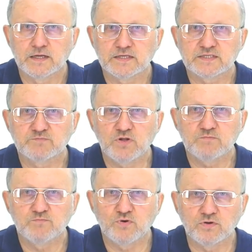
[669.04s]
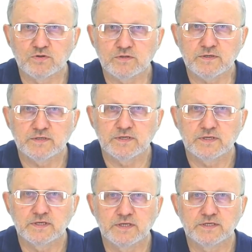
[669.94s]
A small ball
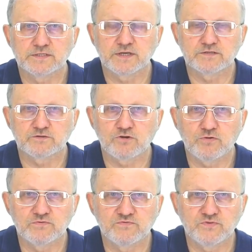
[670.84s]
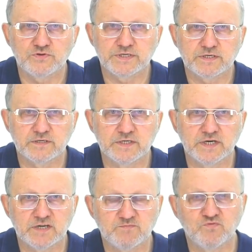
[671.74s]
is thrown vertically
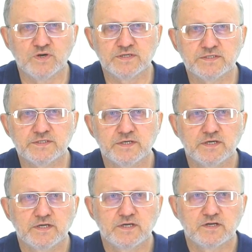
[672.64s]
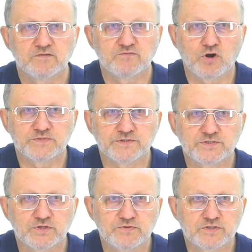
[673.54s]
upward from the
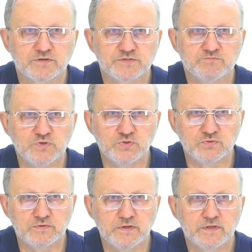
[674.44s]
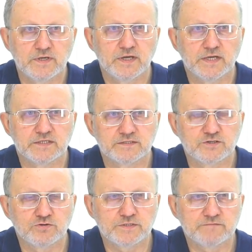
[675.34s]
surface of the moon at a
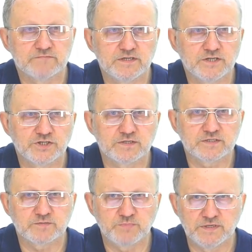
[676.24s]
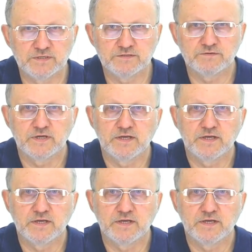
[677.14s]
certain initial speed,